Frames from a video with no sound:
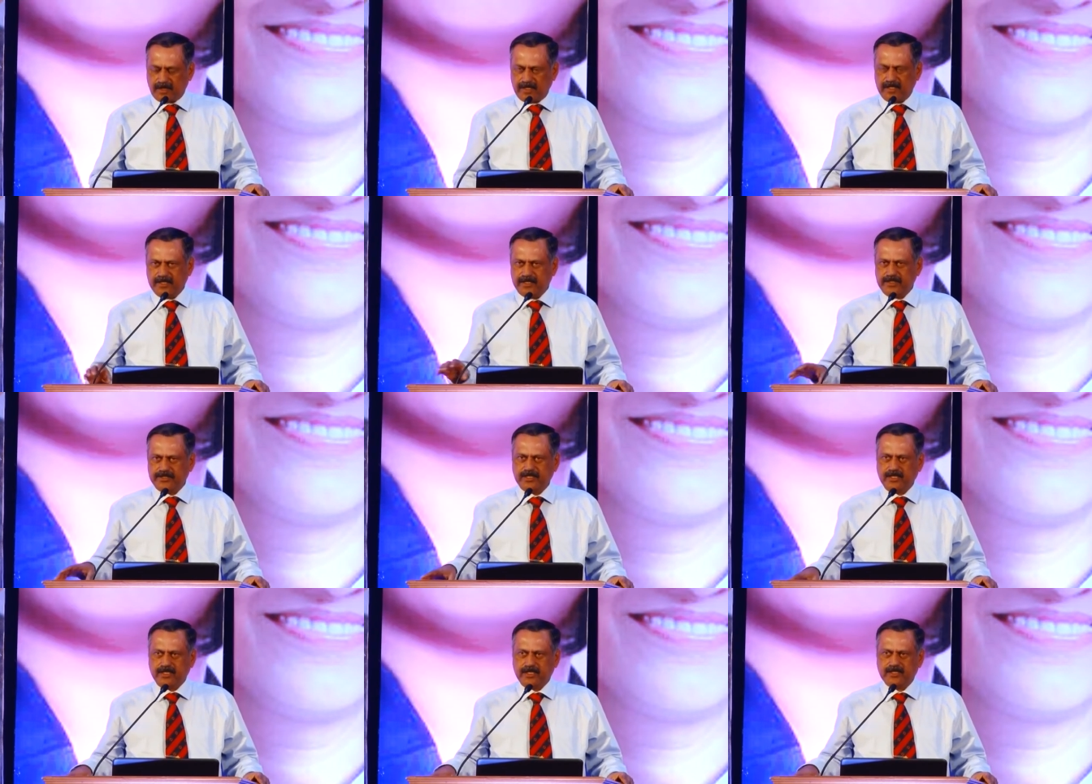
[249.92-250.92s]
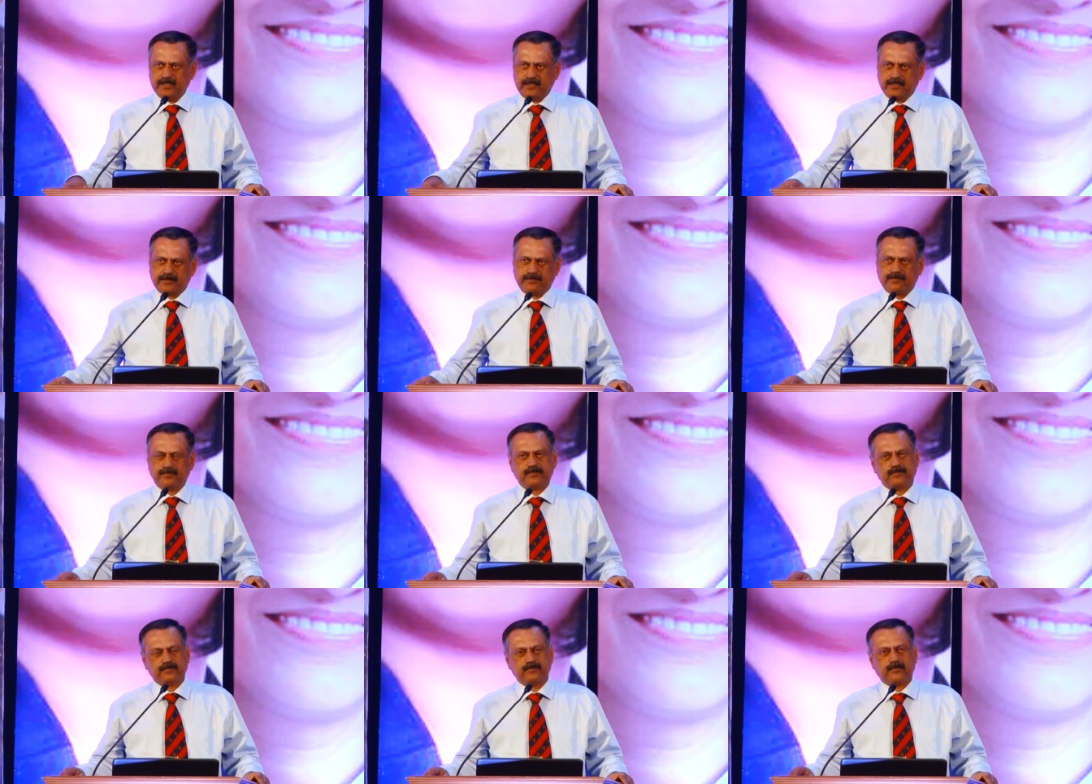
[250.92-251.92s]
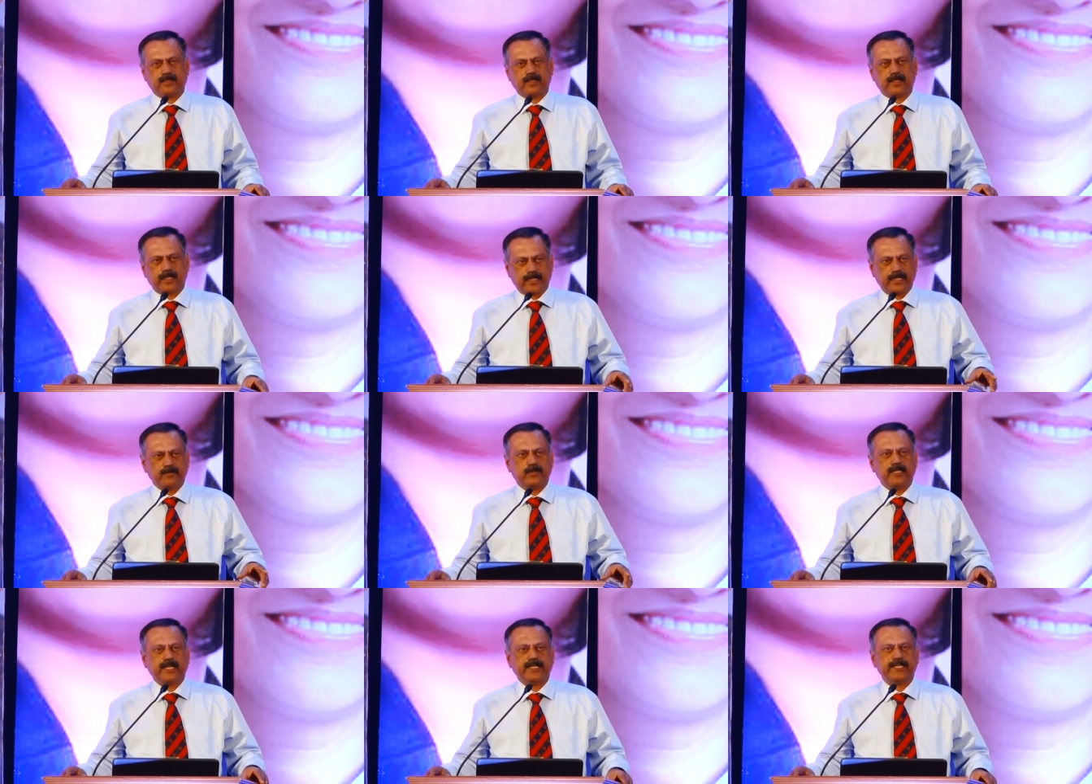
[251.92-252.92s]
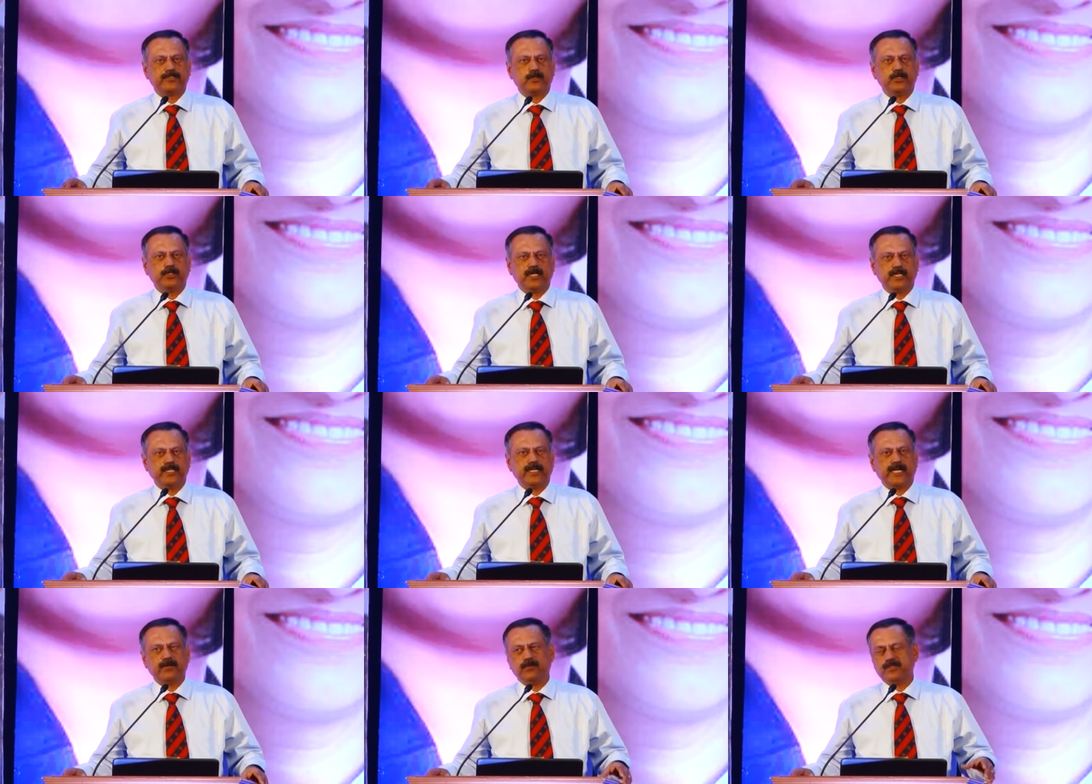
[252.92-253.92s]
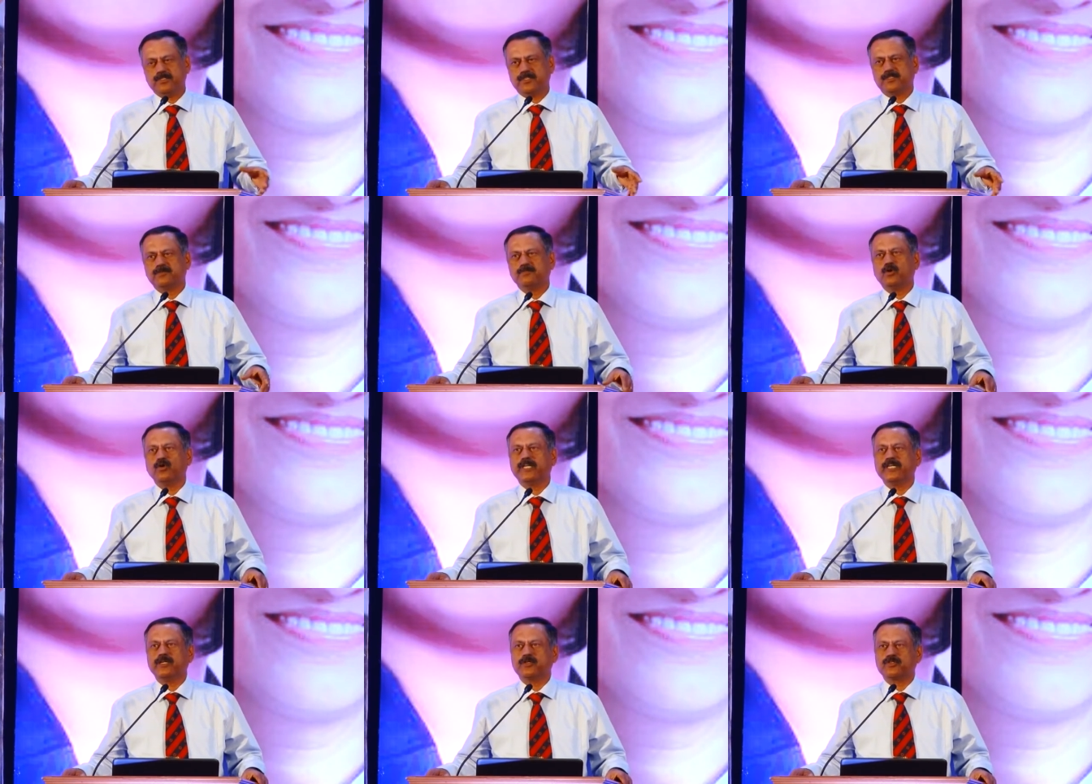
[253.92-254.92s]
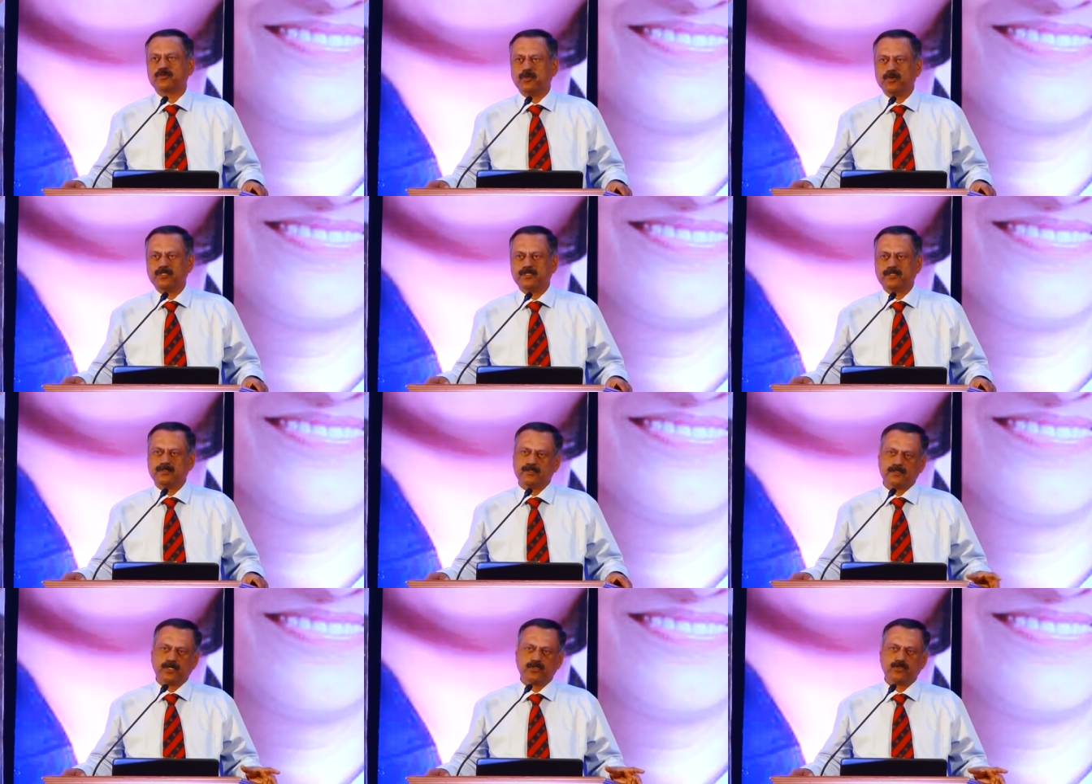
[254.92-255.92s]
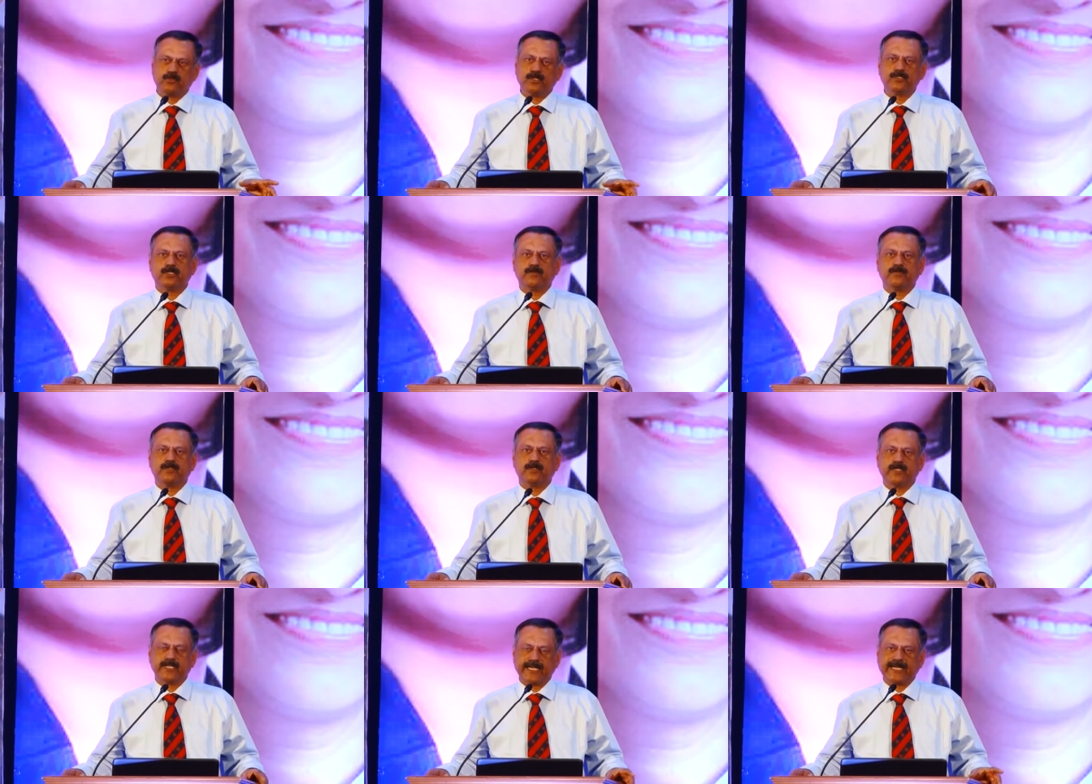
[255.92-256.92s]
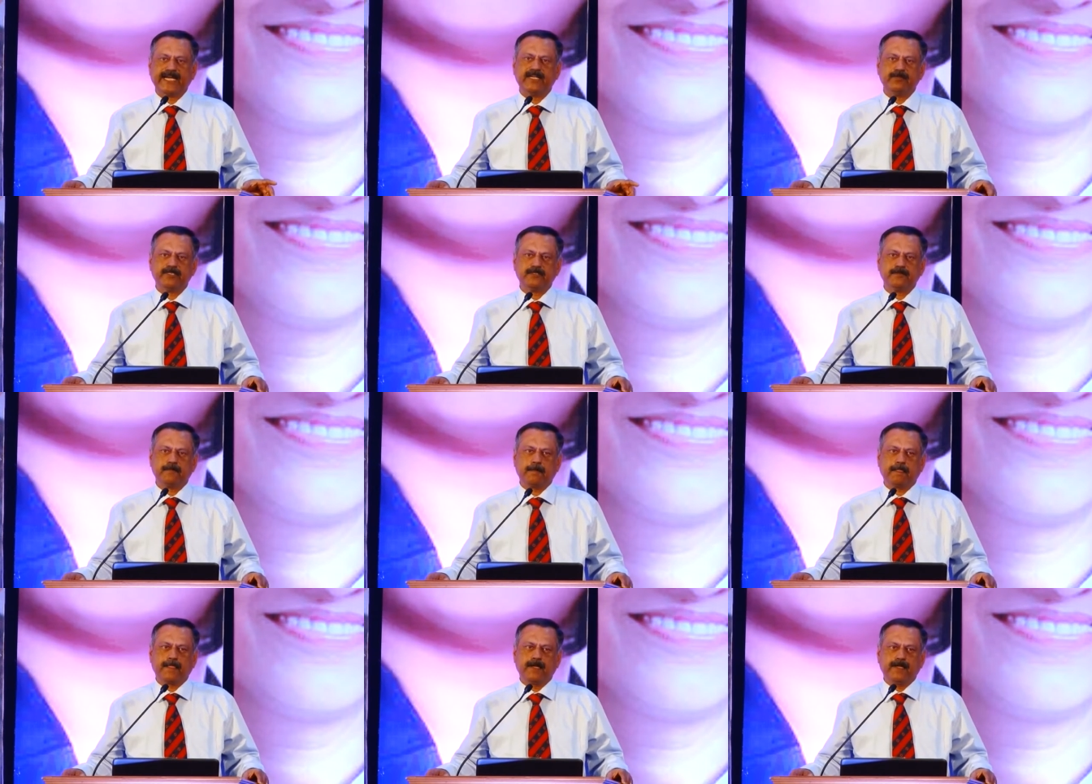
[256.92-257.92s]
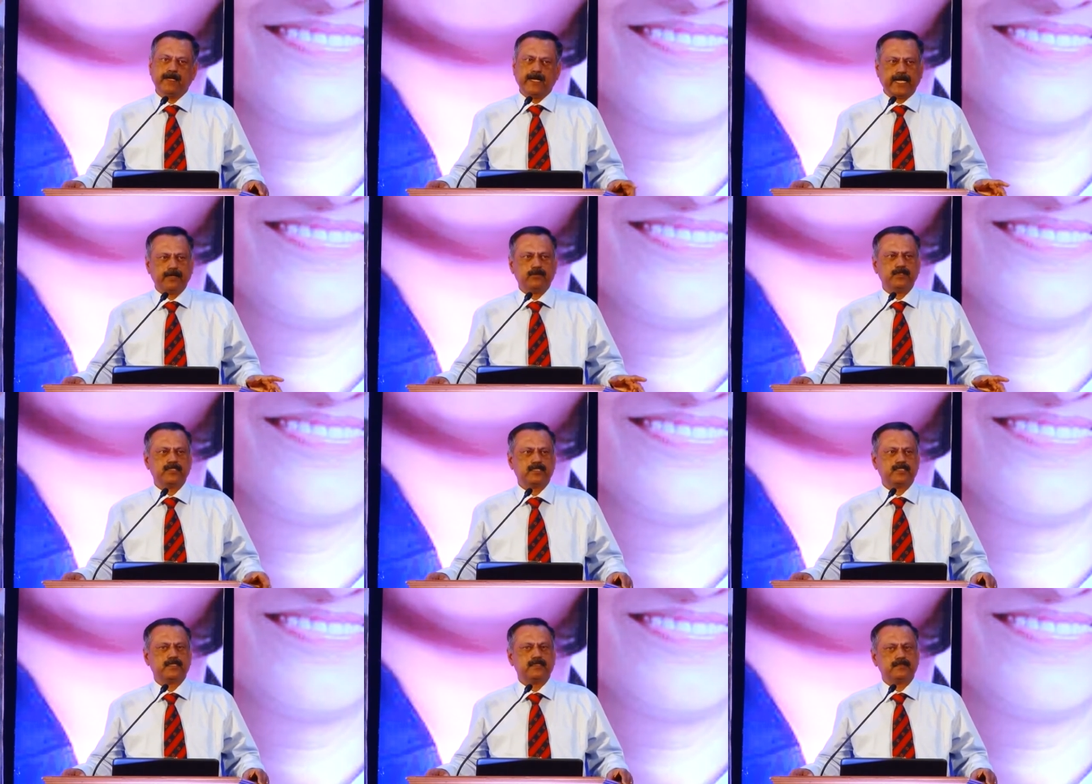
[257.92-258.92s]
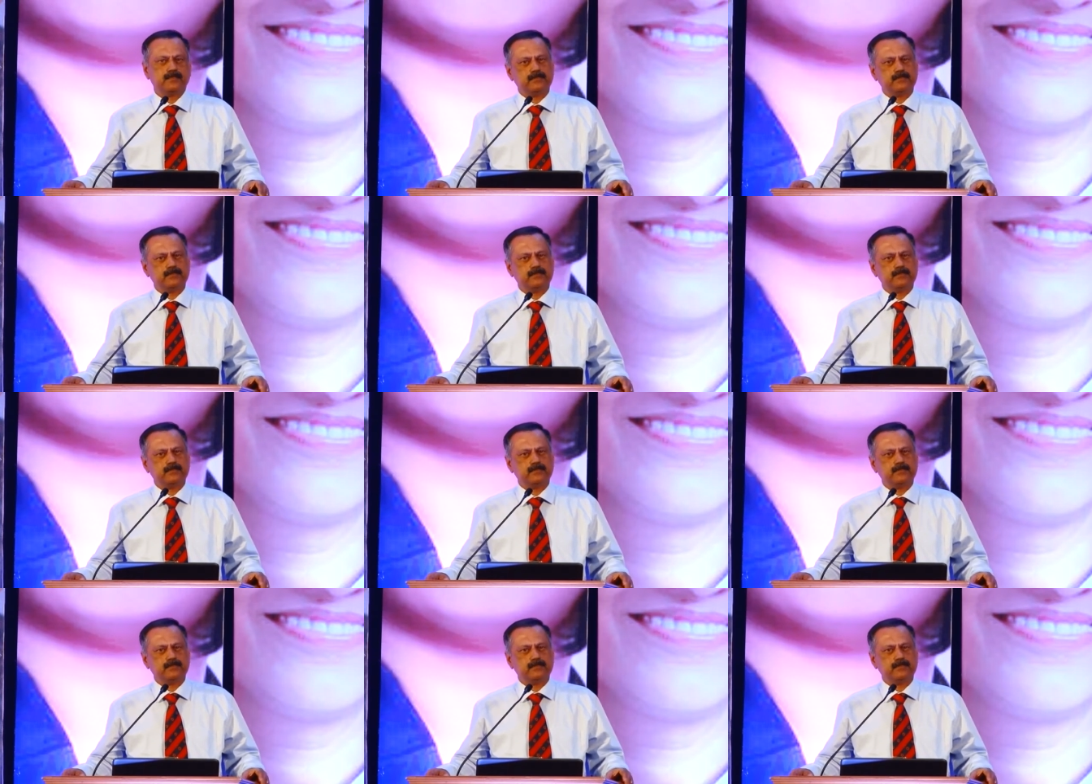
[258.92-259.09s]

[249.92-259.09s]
In the initial years, and like I told you earlier, I was more keen on sports, not so much on the academics, and I was